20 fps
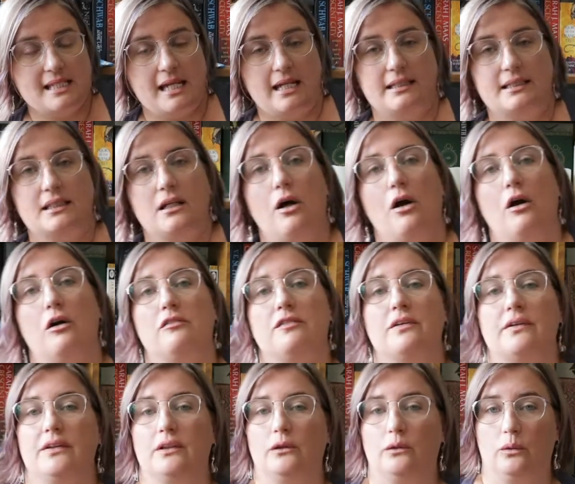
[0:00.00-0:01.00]
set of
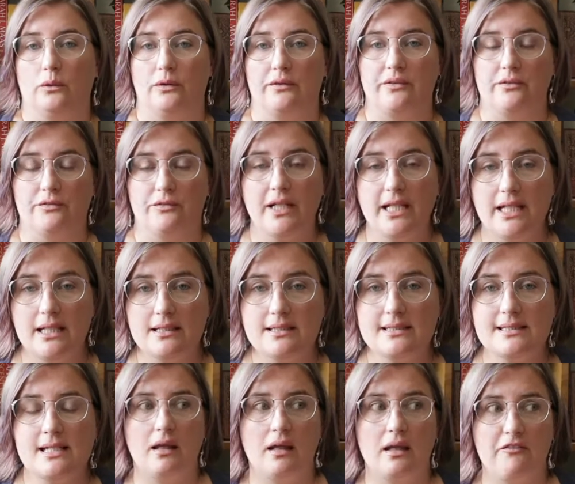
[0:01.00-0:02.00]
The Lord of the
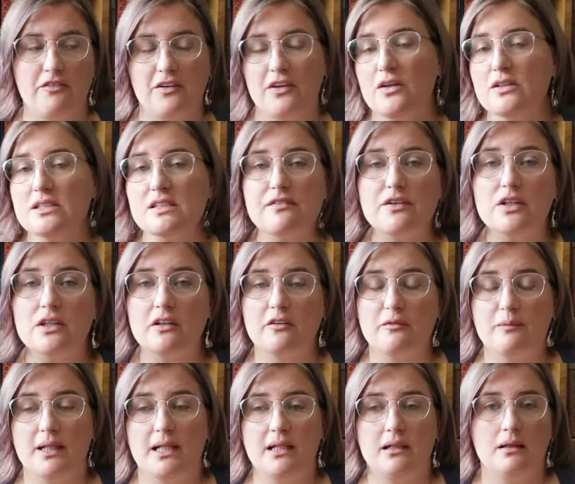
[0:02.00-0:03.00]
Rings. For those of you that have
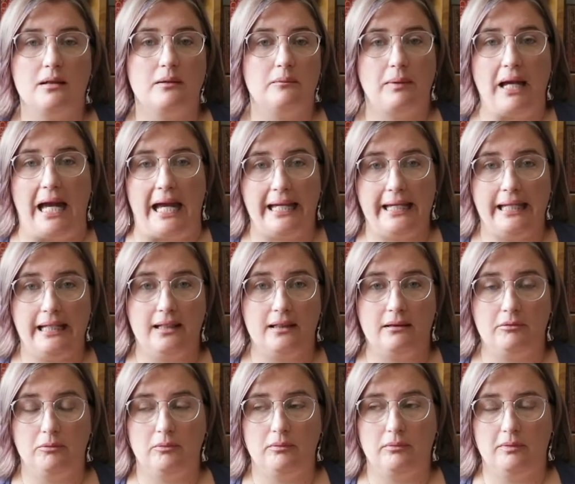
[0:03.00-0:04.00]
been
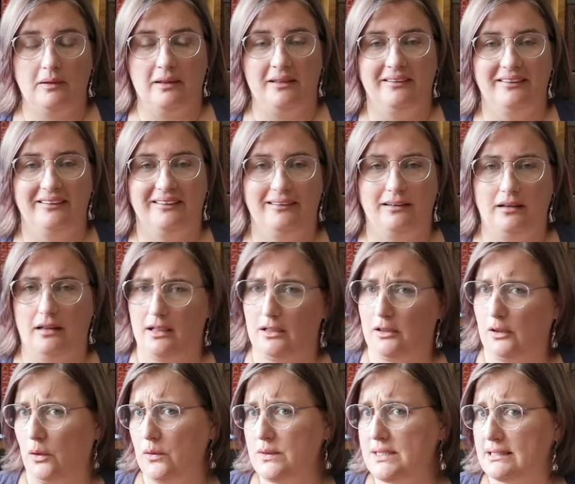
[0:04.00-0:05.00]
paying
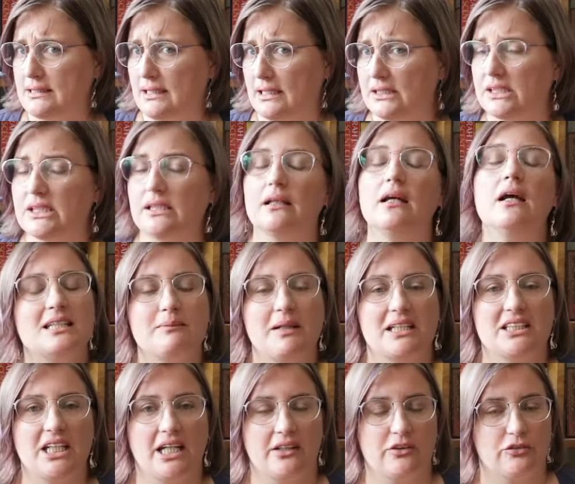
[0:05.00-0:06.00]
close attention to my
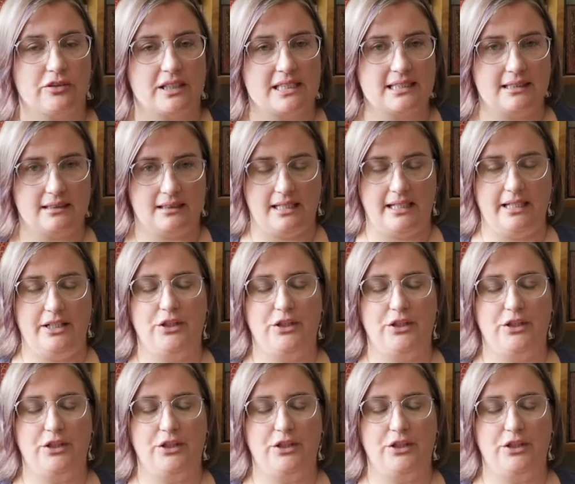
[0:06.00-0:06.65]
channel recently,